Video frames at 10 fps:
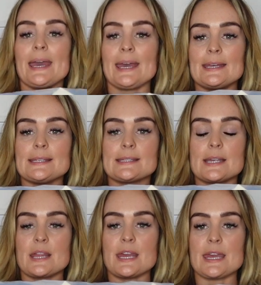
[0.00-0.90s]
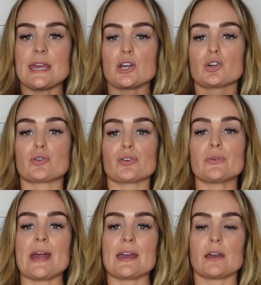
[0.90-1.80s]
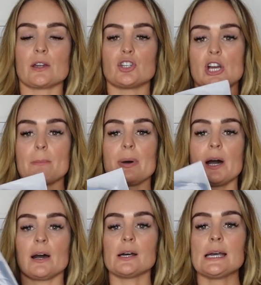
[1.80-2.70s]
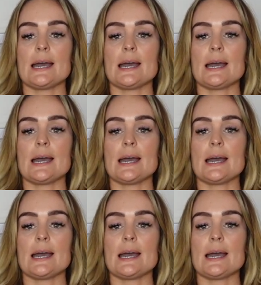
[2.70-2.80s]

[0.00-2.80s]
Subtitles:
is the crew neck jumper,